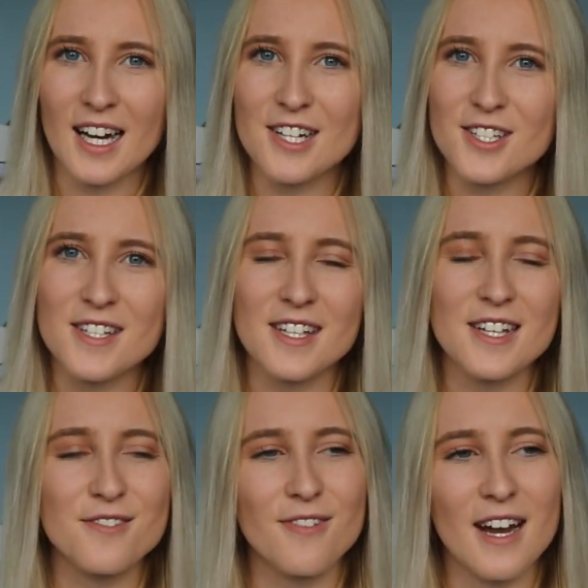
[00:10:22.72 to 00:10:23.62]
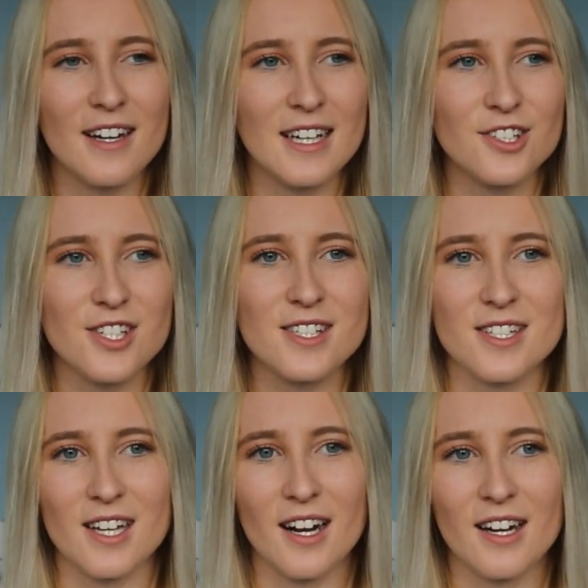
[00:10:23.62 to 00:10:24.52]
It's just, it's very just
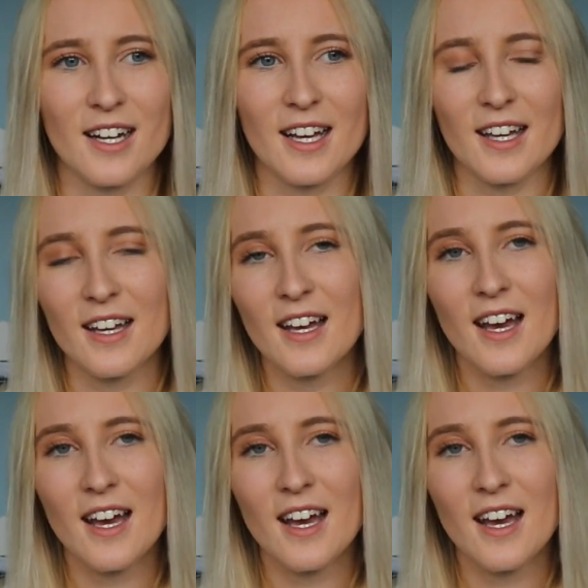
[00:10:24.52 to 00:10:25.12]
disheartening.